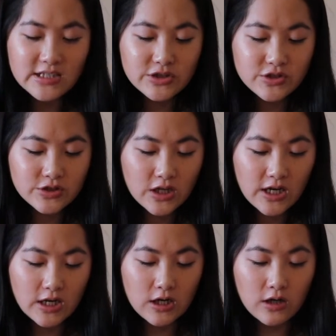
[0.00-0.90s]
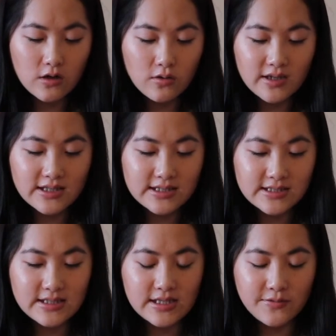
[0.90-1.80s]
So
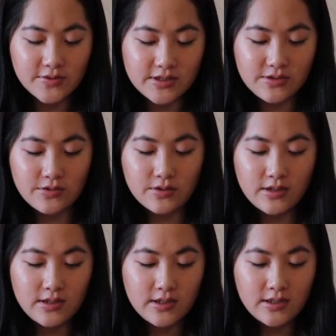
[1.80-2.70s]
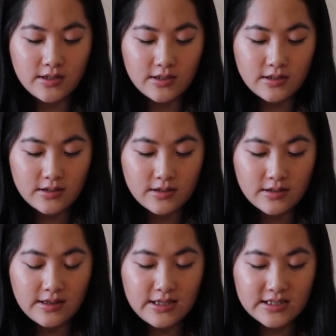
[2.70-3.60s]
let's see, we'll do
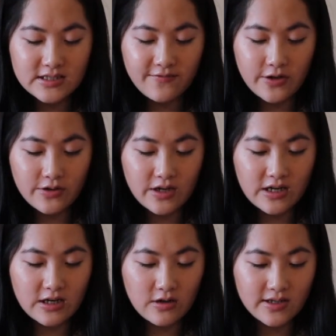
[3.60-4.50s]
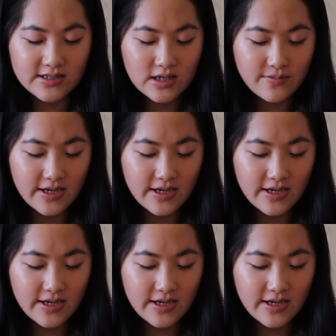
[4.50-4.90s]
this photo is on my